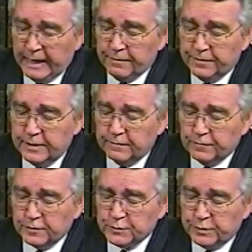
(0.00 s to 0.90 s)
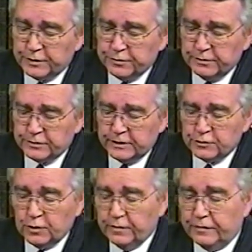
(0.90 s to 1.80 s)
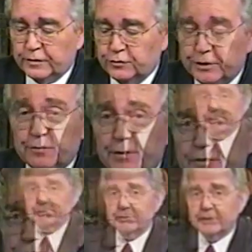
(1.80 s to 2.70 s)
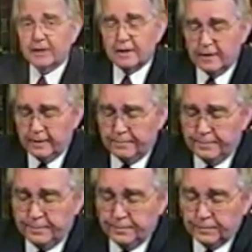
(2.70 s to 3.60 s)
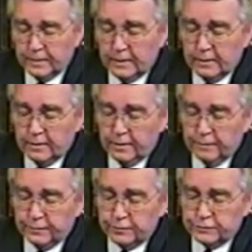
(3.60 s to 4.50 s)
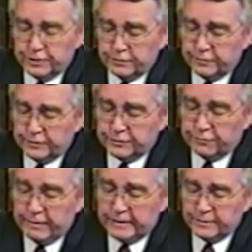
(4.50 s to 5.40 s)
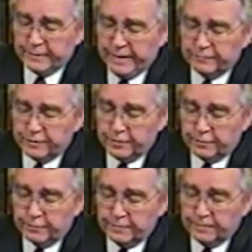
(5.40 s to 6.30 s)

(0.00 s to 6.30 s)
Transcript: And then in verse 22 it says, So that the generation to come of your children that shall rise up after you